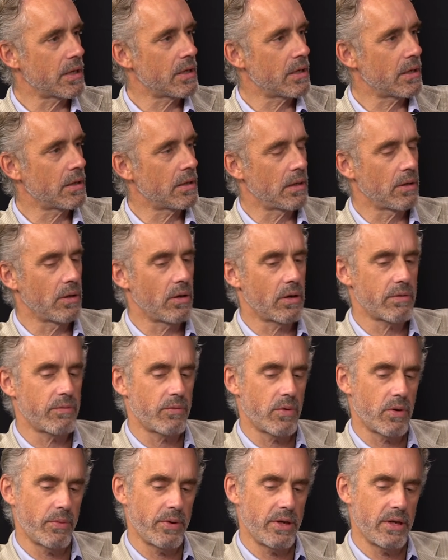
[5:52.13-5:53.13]
Like a lot
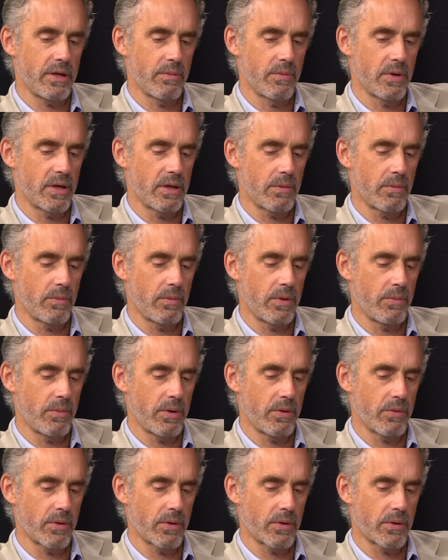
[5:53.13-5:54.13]
of what we did when when
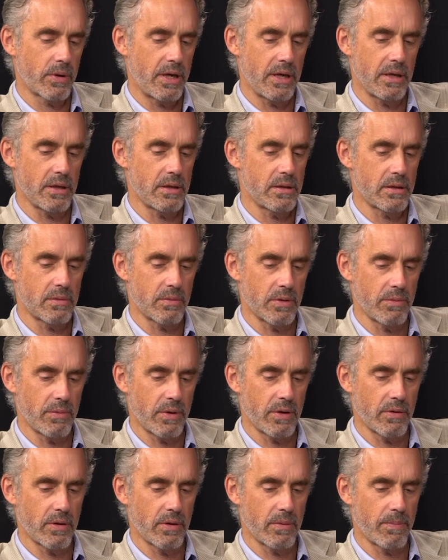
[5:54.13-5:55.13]
we were kids, when
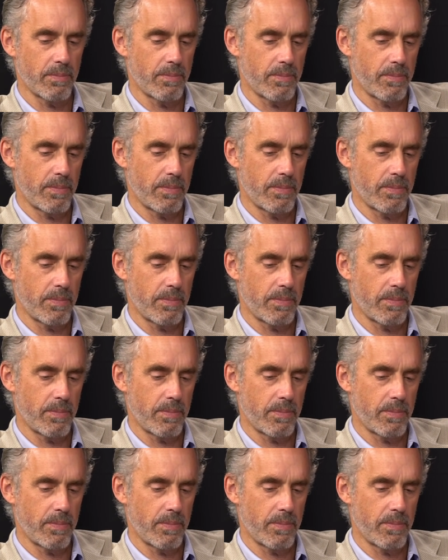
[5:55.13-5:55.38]
we were